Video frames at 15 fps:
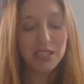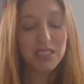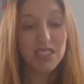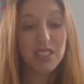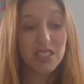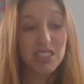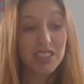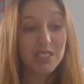
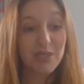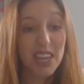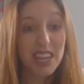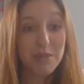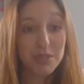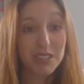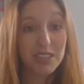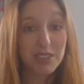So just for
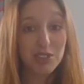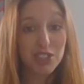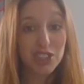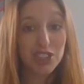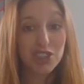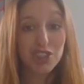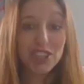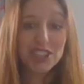anybody who's
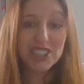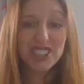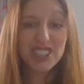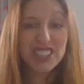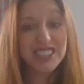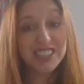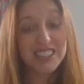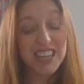just joined,
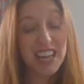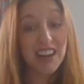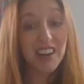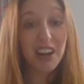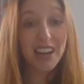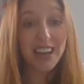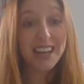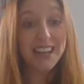just to say
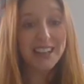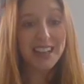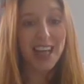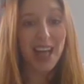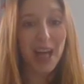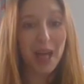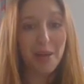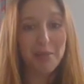hi,
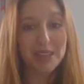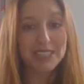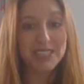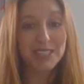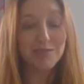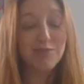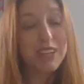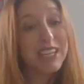and
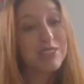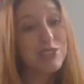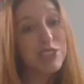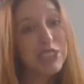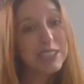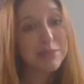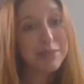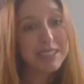to
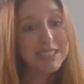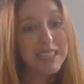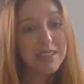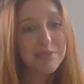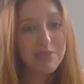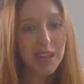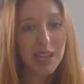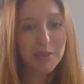reintroduce
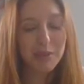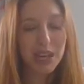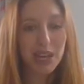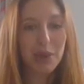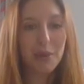myself, I'm